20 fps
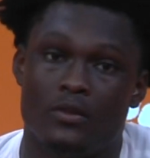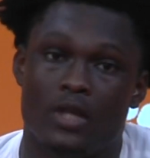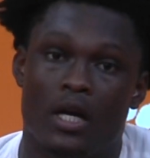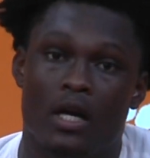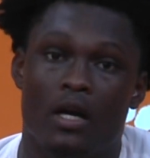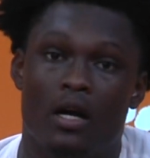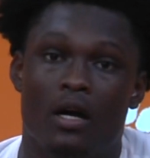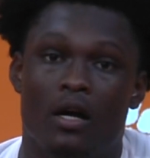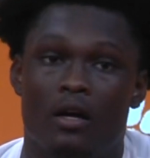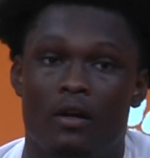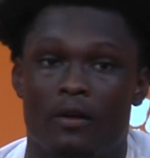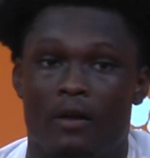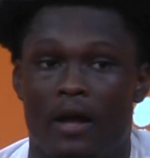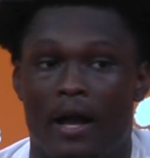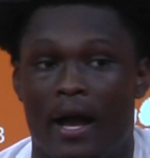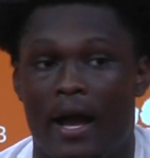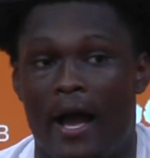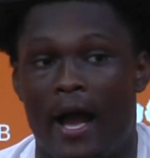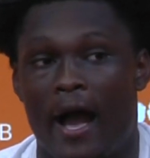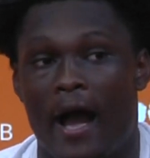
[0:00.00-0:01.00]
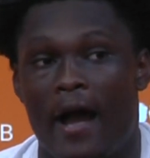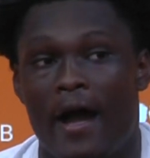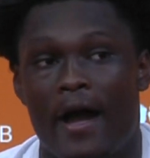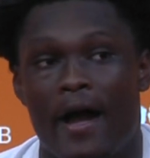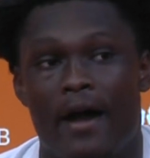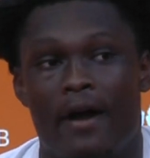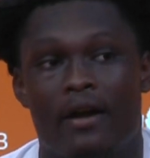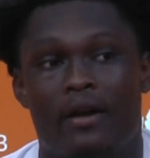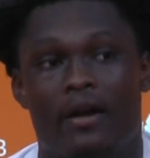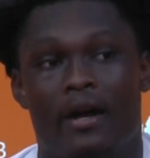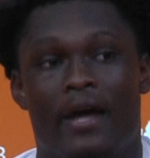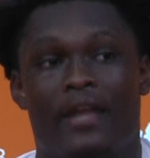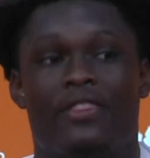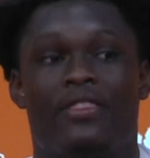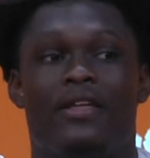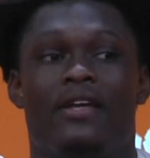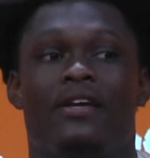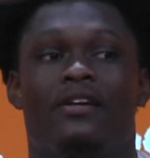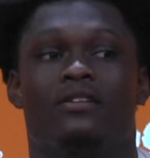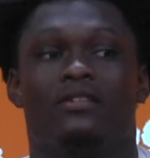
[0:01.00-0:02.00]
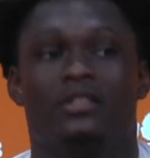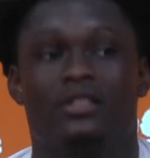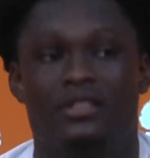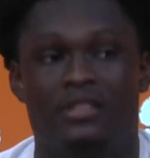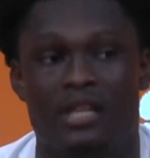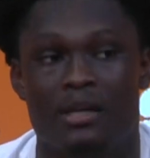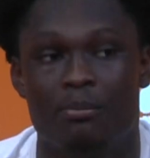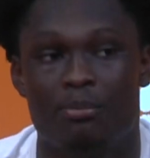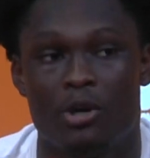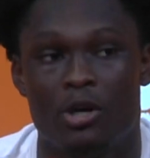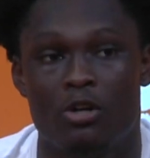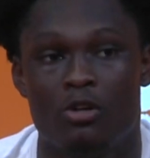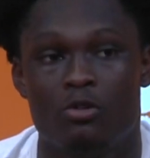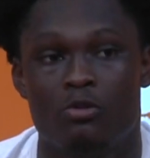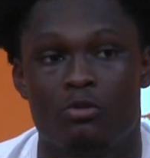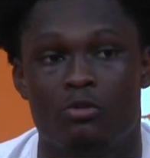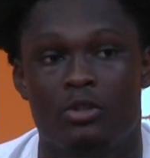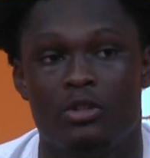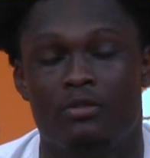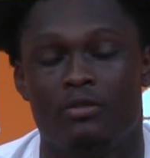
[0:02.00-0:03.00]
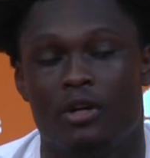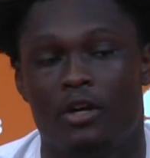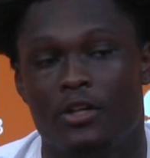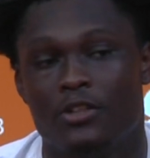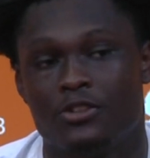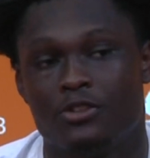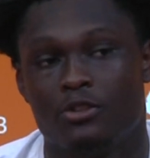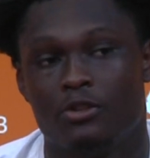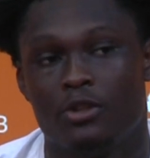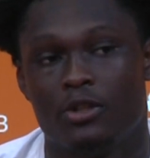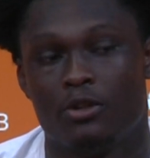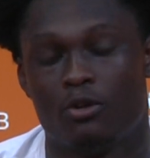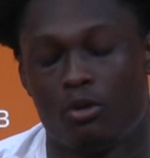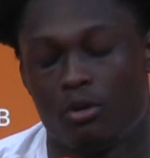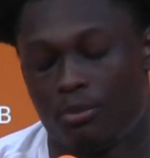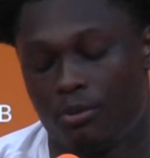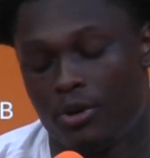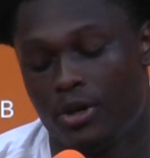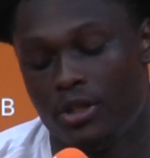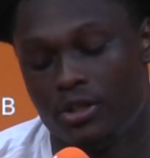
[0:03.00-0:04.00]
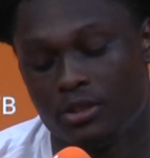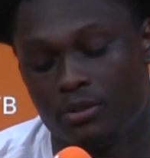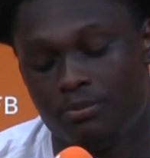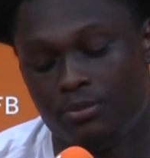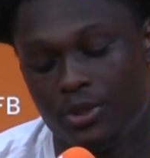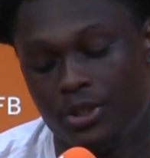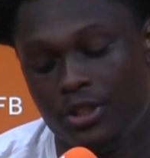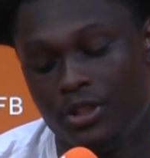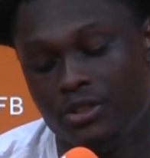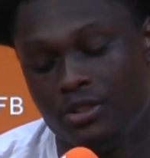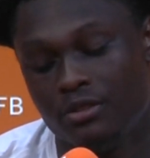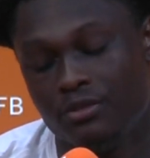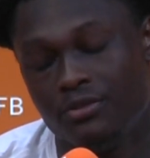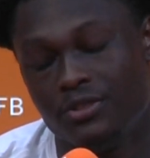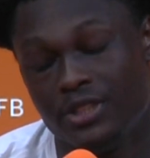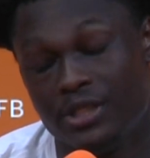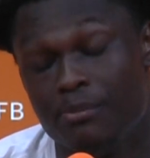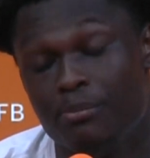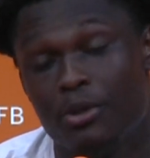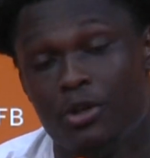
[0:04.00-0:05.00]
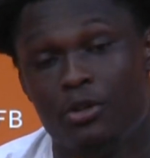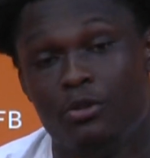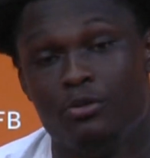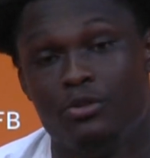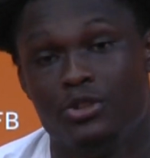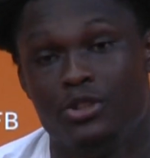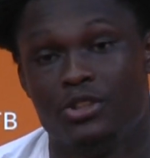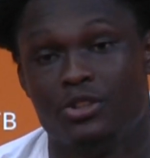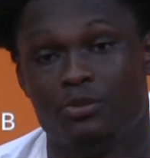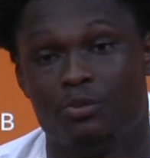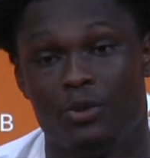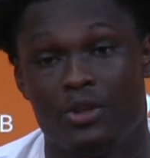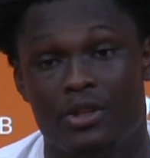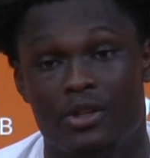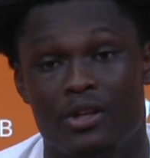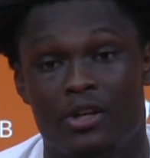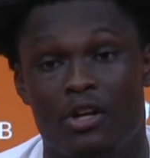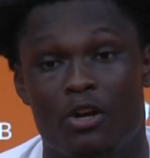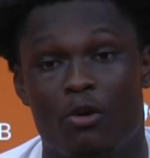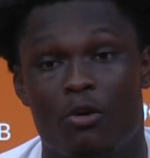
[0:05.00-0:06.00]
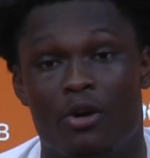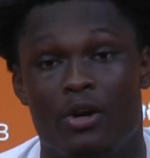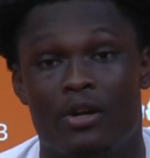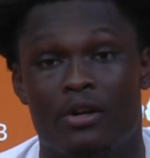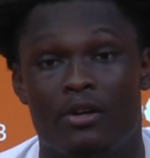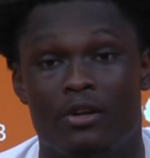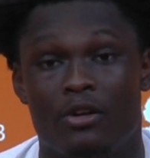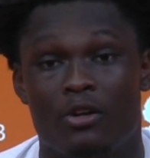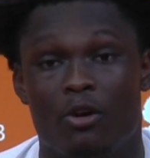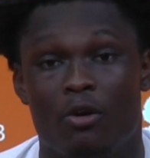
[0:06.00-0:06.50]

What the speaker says: I think the tempo, we've also incorporated some periods of tempo just within going